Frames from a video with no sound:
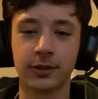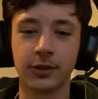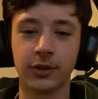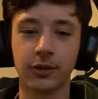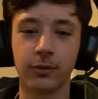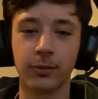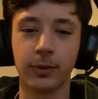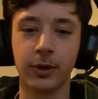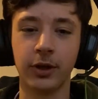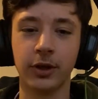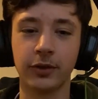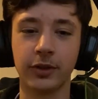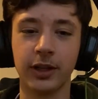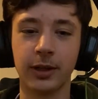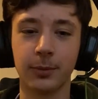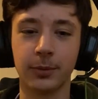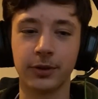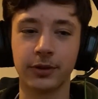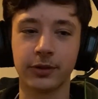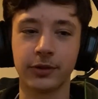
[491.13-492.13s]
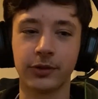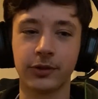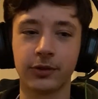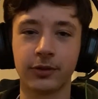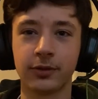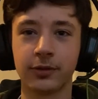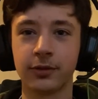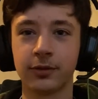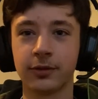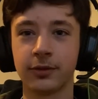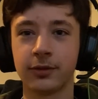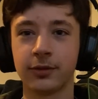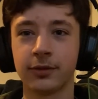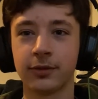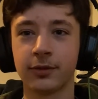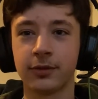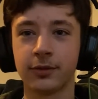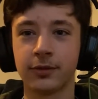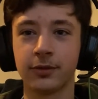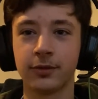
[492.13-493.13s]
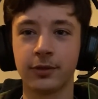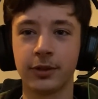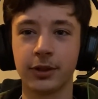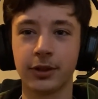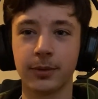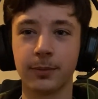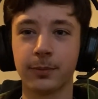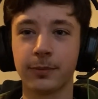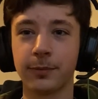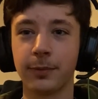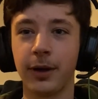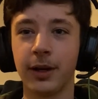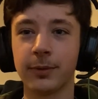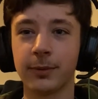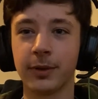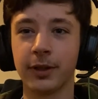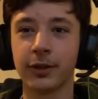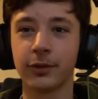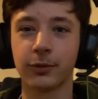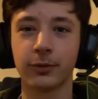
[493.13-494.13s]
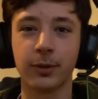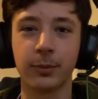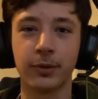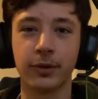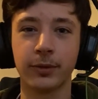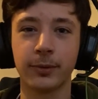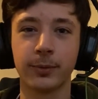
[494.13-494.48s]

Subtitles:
I've heard that one's like a Five Nights ripoff.